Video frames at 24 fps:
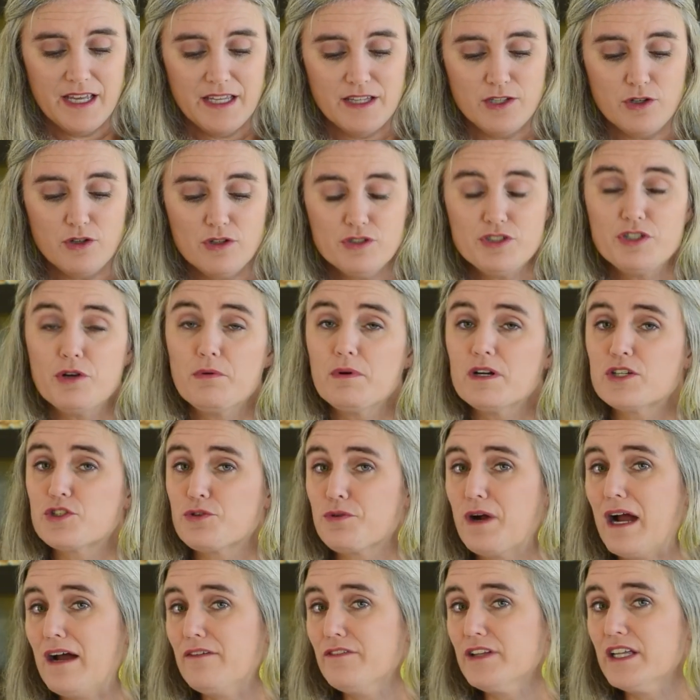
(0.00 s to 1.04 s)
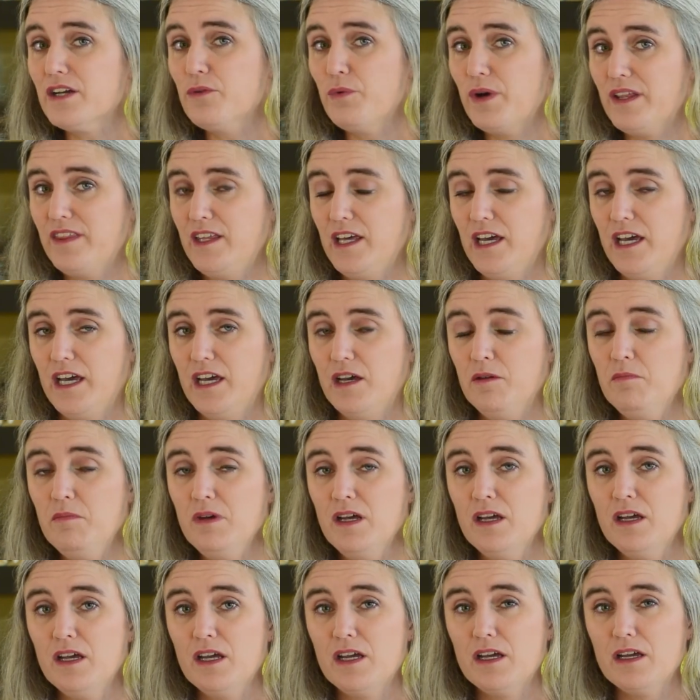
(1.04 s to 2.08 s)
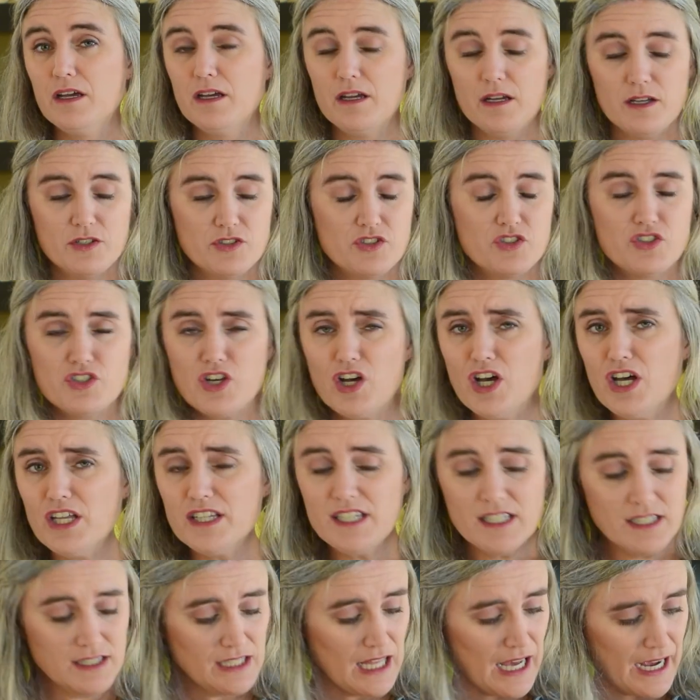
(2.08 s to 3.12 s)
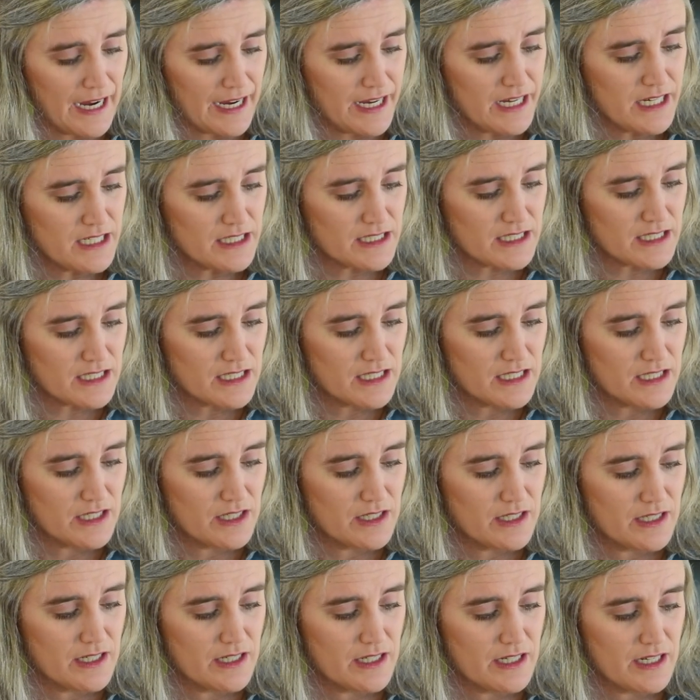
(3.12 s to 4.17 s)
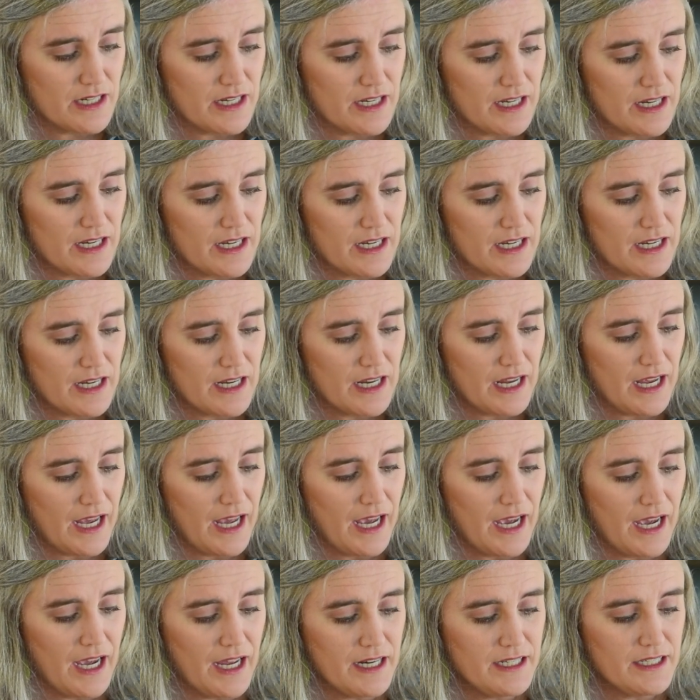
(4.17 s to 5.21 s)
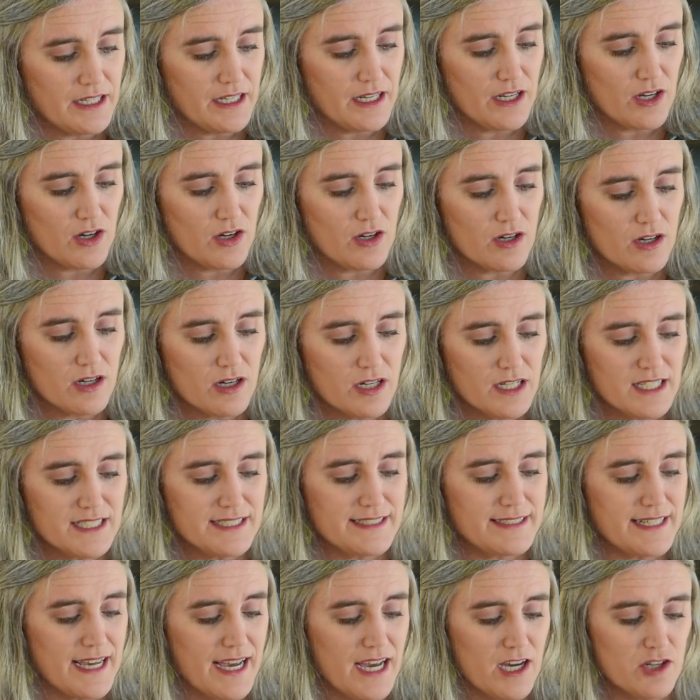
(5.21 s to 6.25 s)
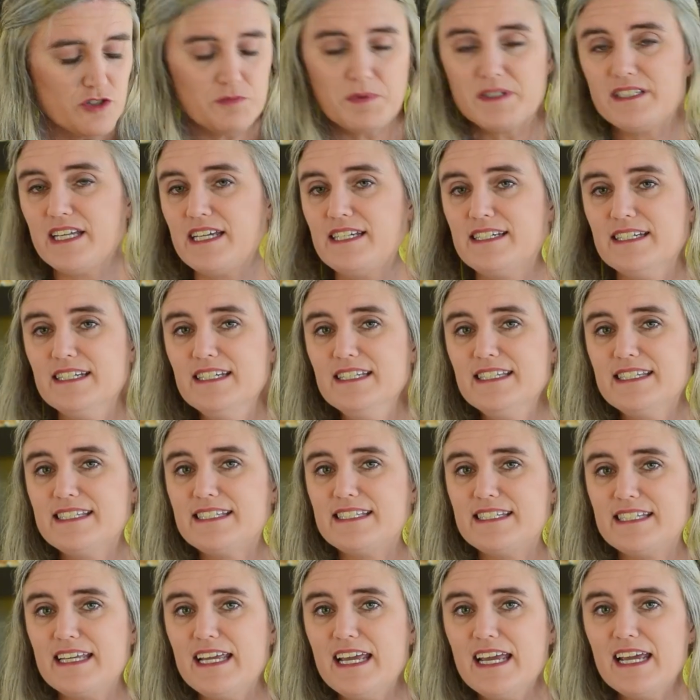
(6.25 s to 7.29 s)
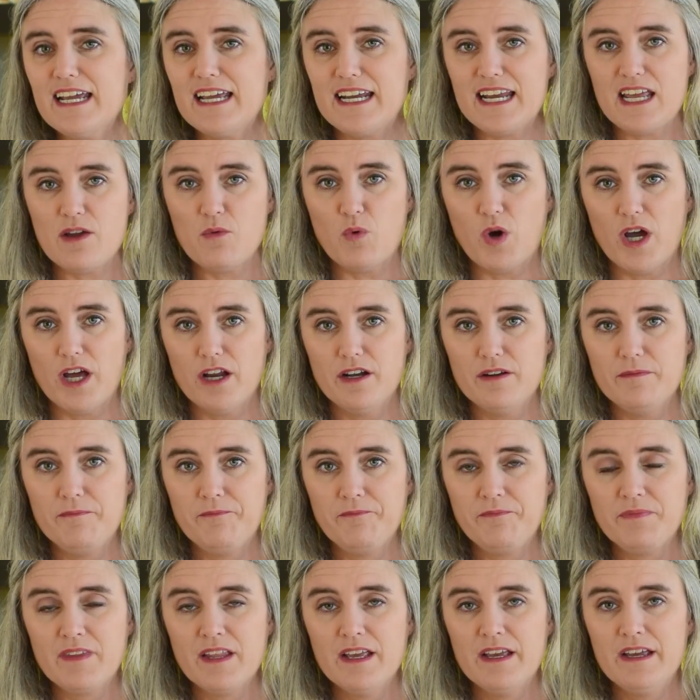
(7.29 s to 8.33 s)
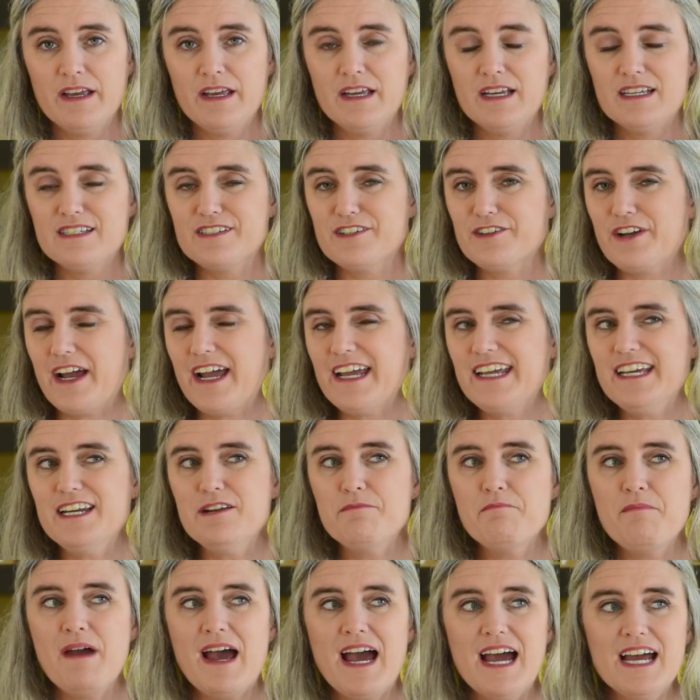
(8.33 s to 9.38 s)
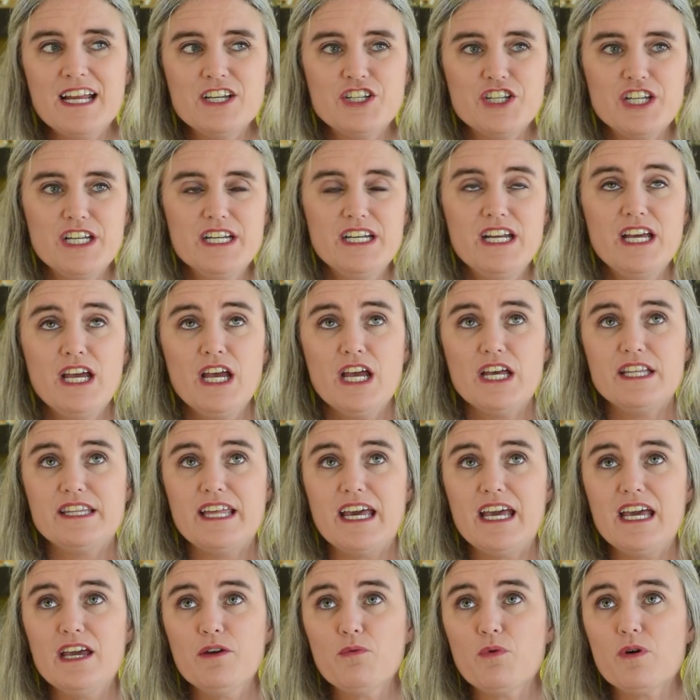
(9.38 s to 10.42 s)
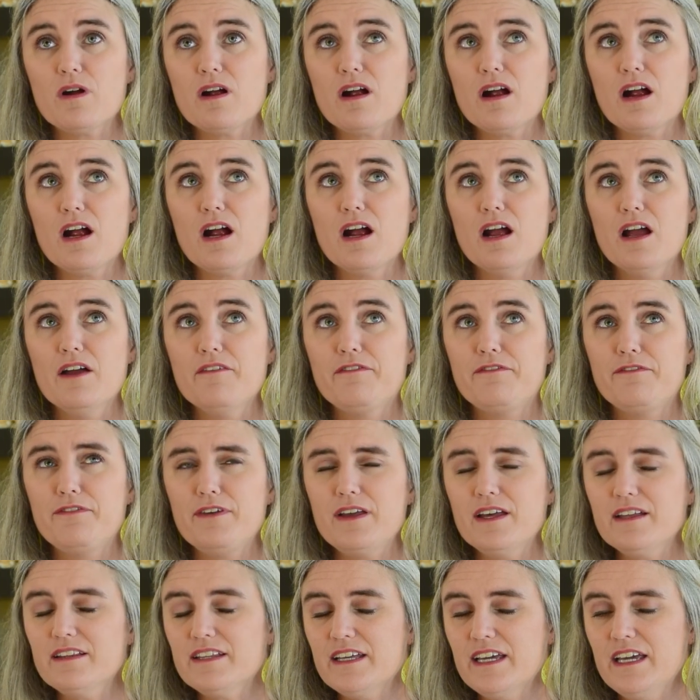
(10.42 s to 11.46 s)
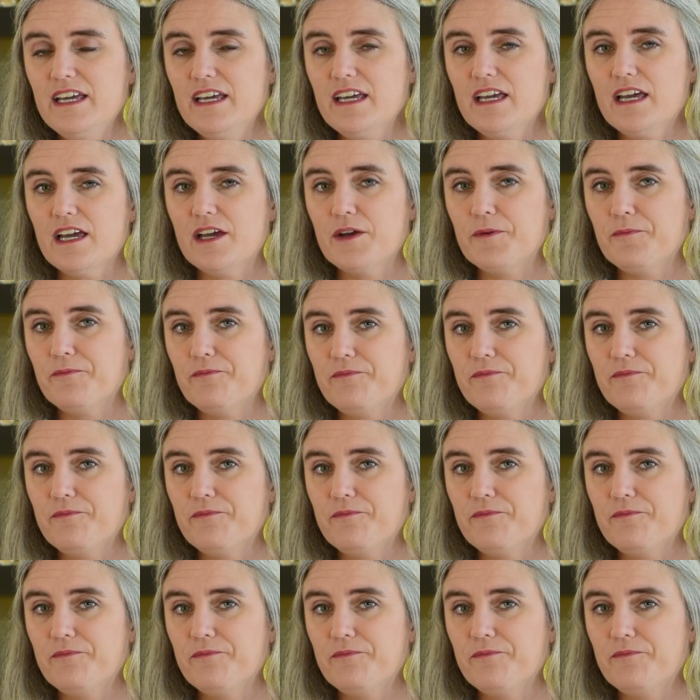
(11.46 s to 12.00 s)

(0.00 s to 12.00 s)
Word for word: Those who were traveling with him saw the light and heard a sound, but they didn't see anyone. So I can imagine they were feeling